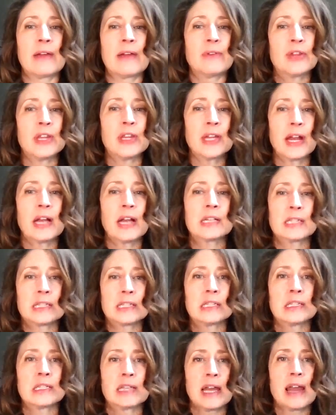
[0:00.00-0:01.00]
Everything else
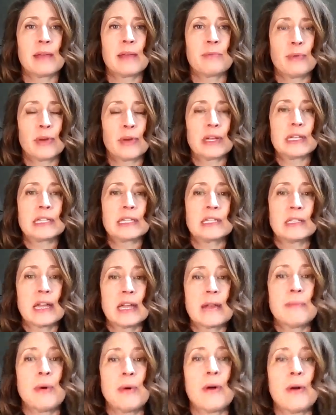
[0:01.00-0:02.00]
is staying pretty
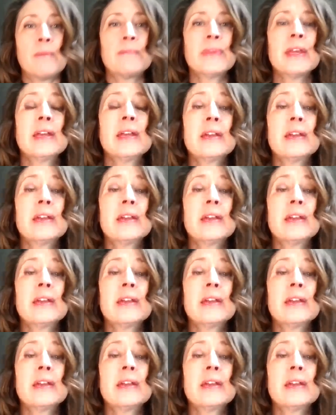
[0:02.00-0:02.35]
stable.